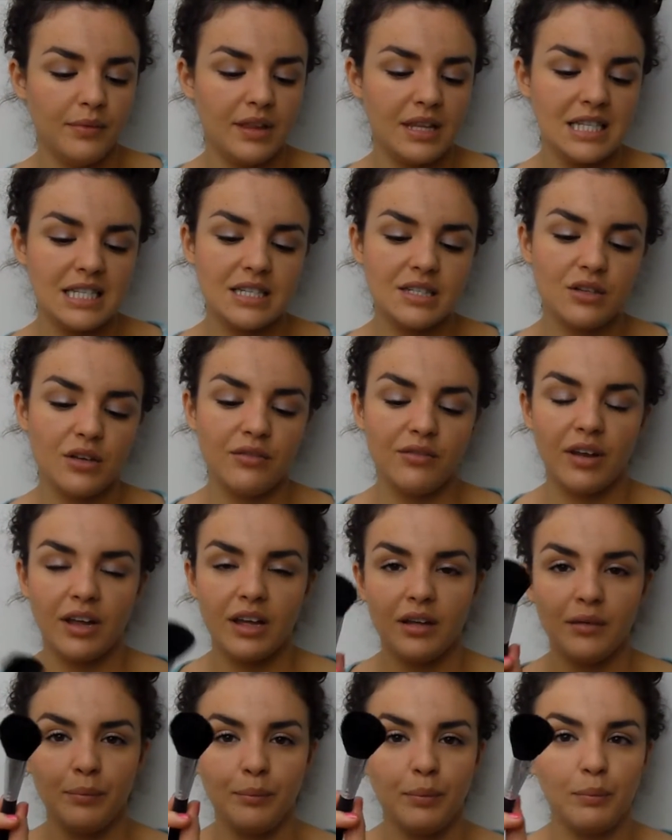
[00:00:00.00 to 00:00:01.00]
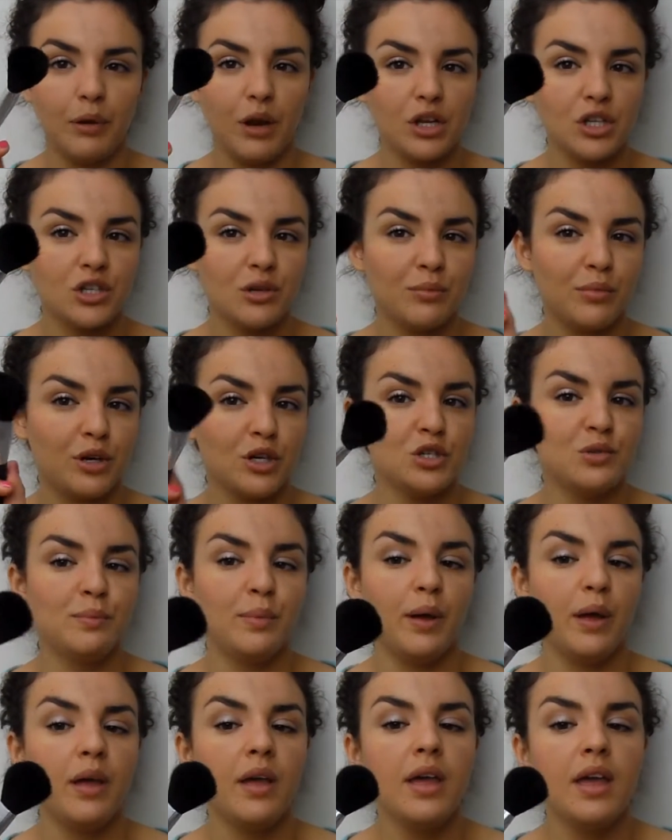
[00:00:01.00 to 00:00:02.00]
this is sort of like a blusher brush,
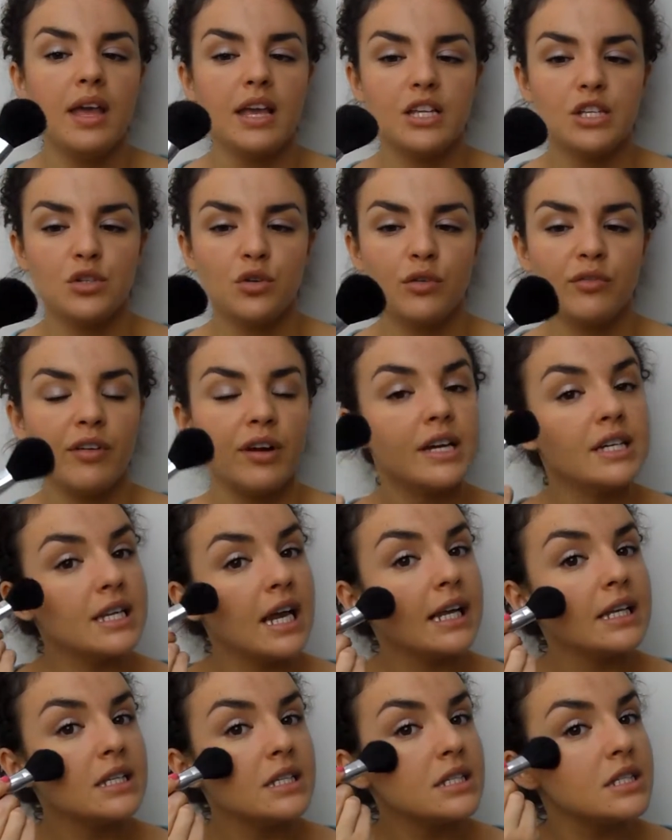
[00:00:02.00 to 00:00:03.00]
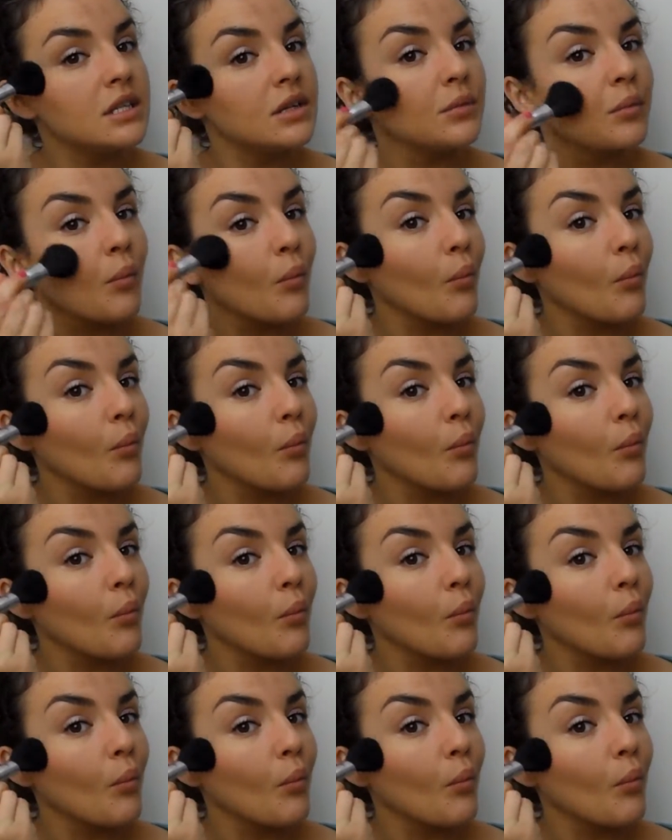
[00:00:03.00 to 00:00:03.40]
but it's not very dense.